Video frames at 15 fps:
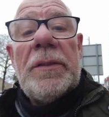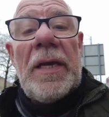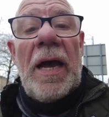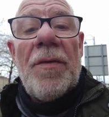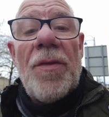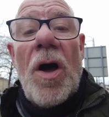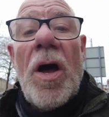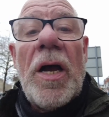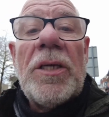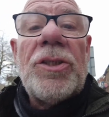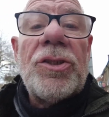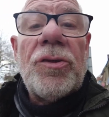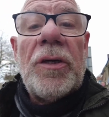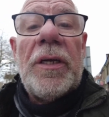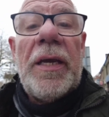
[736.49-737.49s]
down the high
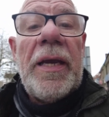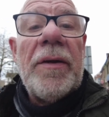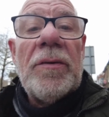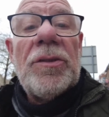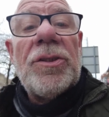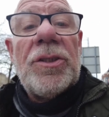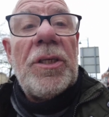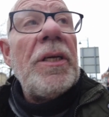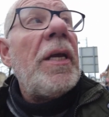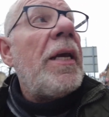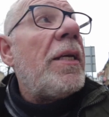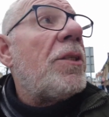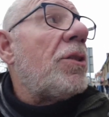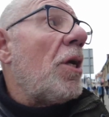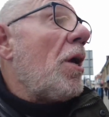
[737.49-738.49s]
street here in St.
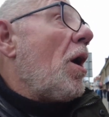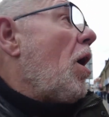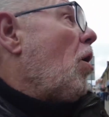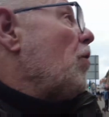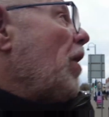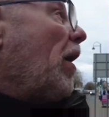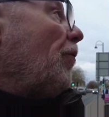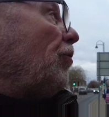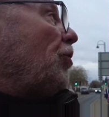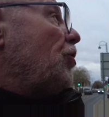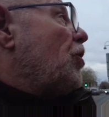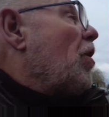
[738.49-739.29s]
Neots. Oh yeah, we're just